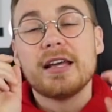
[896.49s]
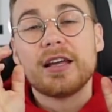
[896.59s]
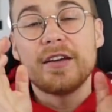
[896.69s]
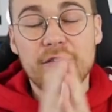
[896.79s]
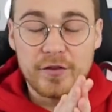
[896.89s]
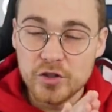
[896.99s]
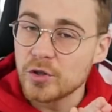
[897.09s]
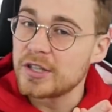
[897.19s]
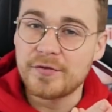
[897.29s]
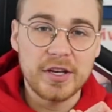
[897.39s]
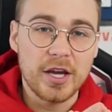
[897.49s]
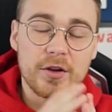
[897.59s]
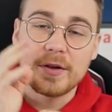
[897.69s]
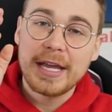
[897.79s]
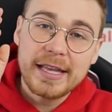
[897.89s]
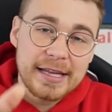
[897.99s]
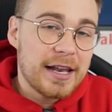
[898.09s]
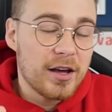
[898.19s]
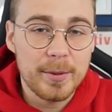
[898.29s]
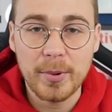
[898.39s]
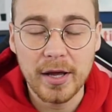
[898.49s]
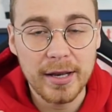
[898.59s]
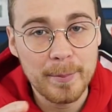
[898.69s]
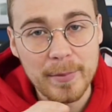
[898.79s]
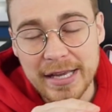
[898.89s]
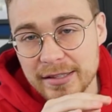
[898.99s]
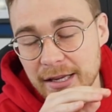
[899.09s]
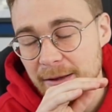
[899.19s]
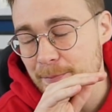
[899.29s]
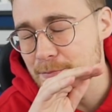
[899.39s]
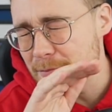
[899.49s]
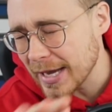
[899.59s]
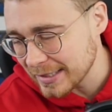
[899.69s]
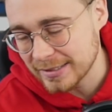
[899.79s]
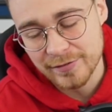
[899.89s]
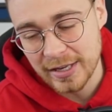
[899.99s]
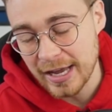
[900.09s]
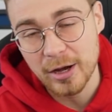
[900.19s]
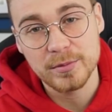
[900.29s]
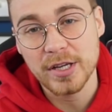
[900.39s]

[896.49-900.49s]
If you've enjoyed this video, hit that like button. It massively helps.